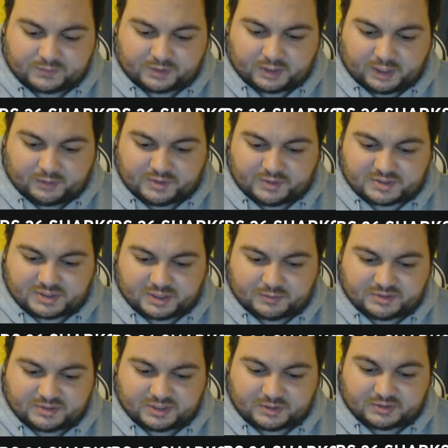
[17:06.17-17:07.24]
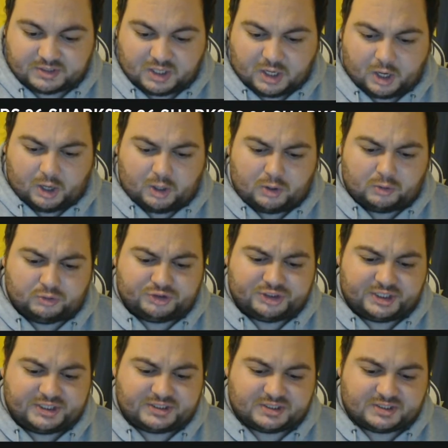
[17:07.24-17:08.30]
Errors. Oh,
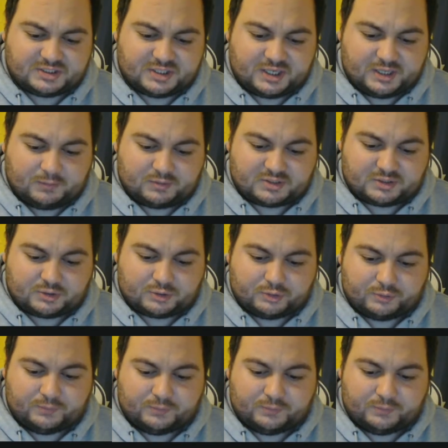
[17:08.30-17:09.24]
Jesus. Yeah, it wasn't good.